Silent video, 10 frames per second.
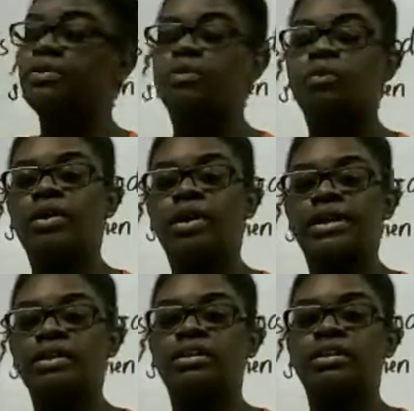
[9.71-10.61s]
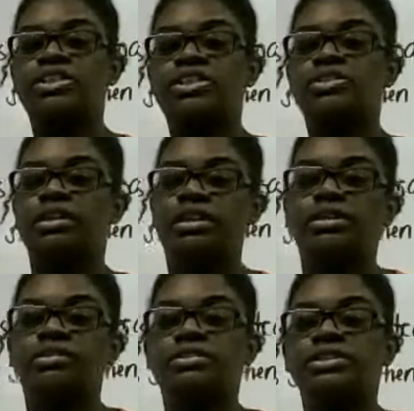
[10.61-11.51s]
number one that you
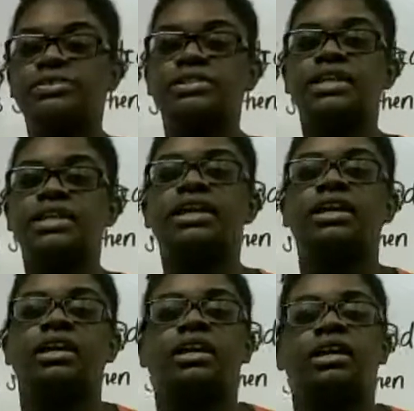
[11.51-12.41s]
learned on Tuesday,